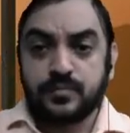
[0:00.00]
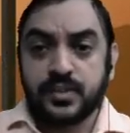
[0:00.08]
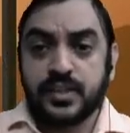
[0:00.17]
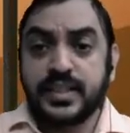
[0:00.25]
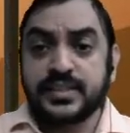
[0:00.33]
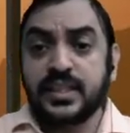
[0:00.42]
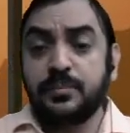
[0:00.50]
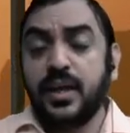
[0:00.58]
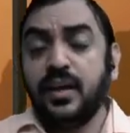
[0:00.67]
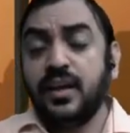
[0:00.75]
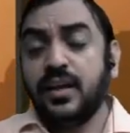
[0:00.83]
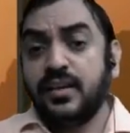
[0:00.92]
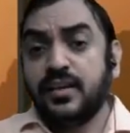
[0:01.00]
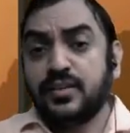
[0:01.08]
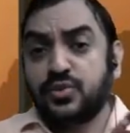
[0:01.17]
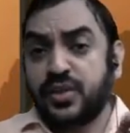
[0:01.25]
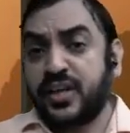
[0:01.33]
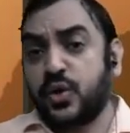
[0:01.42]
SML,
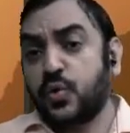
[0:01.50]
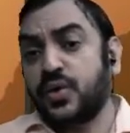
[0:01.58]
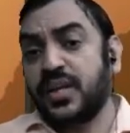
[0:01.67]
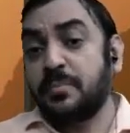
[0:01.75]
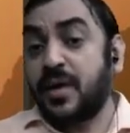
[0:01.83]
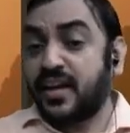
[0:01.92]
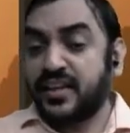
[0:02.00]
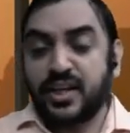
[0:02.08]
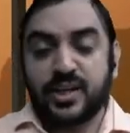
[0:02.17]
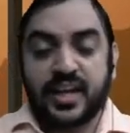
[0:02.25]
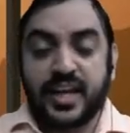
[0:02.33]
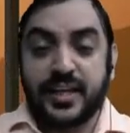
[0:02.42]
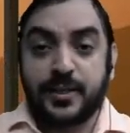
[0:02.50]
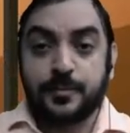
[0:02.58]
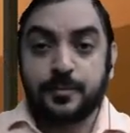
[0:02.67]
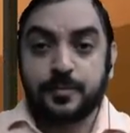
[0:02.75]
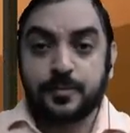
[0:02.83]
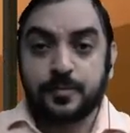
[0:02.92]
security market line.
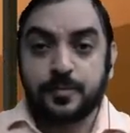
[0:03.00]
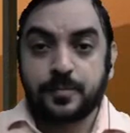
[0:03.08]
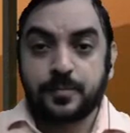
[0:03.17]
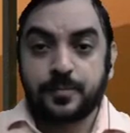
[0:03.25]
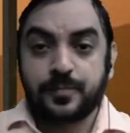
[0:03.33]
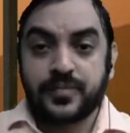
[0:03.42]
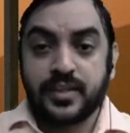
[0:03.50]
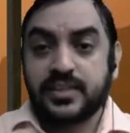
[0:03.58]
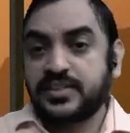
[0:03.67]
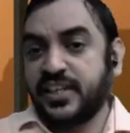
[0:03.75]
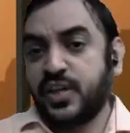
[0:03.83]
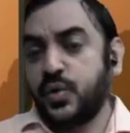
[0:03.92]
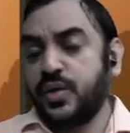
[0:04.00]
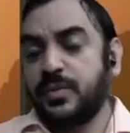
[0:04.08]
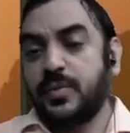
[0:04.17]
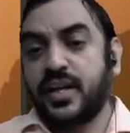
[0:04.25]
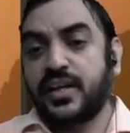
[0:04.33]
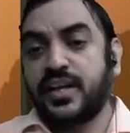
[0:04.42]
Security
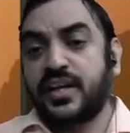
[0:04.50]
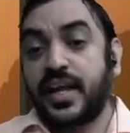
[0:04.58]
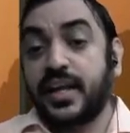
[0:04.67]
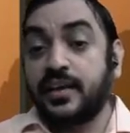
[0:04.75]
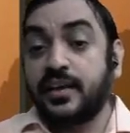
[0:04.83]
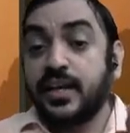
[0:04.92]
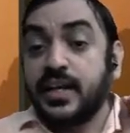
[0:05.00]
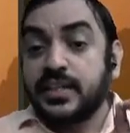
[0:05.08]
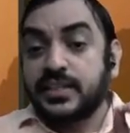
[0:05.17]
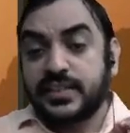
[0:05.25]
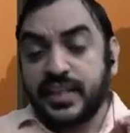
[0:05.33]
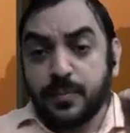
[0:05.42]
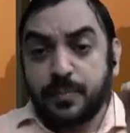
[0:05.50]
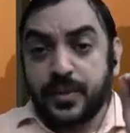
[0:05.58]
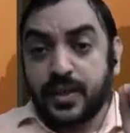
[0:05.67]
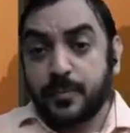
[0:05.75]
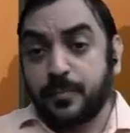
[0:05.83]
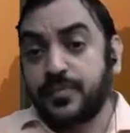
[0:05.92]
market line.
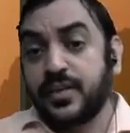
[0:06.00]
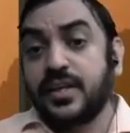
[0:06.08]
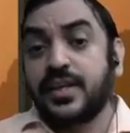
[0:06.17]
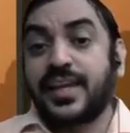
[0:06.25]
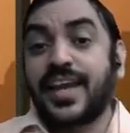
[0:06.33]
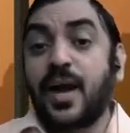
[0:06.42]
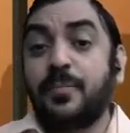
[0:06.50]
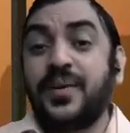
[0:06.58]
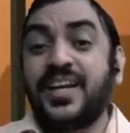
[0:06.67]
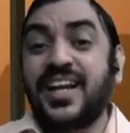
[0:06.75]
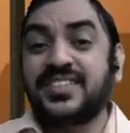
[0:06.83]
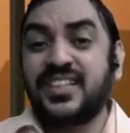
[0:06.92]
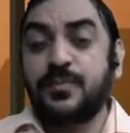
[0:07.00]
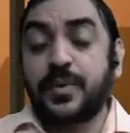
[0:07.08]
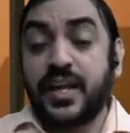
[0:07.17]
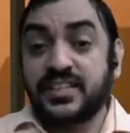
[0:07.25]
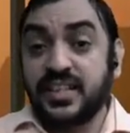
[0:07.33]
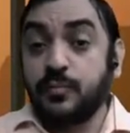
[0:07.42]
CAPM, capital asset
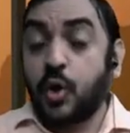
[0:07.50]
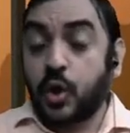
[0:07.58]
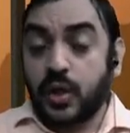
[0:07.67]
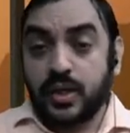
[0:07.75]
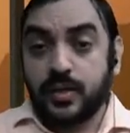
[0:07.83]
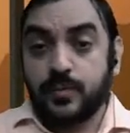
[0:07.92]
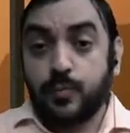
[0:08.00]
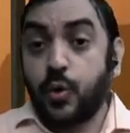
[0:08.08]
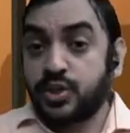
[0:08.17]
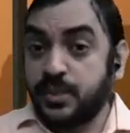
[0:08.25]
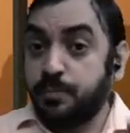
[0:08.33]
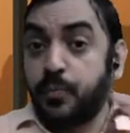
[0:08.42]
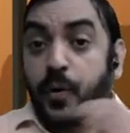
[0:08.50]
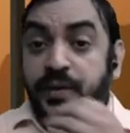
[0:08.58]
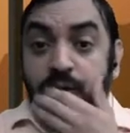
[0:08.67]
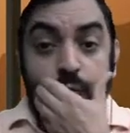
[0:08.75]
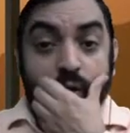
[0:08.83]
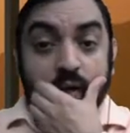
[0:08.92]
pricing model. Most
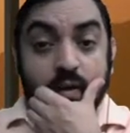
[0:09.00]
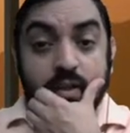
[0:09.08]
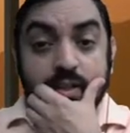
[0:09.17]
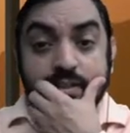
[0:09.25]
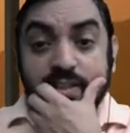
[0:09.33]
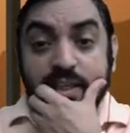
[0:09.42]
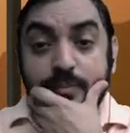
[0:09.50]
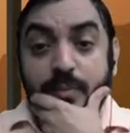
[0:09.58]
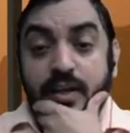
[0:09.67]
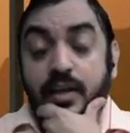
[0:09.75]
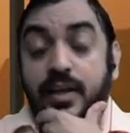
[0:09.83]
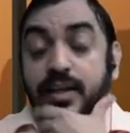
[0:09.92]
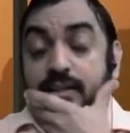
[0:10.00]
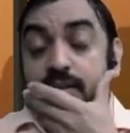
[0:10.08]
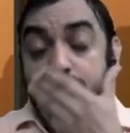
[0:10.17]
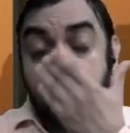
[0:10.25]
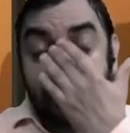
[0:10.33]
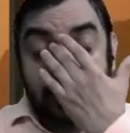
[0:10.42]
important one.
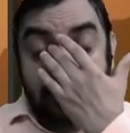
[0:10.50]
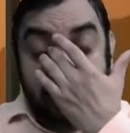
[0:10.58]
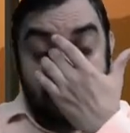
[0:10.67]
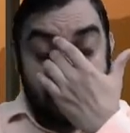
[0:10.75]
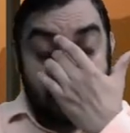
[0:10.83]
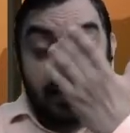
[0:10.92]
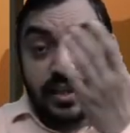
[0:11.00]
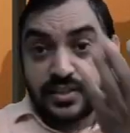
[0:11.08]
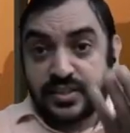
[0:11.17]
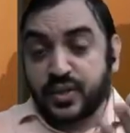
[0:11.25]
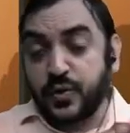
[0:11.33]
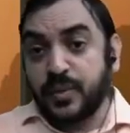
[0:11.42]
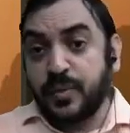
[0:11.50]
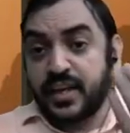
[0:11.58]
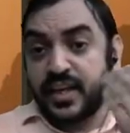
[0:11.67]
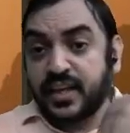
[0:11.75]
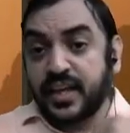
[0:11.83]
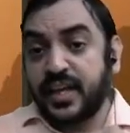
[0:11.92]
SML, security
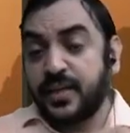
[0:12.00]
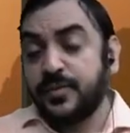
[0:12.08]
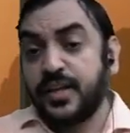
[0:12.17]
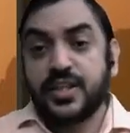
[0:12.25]
market line.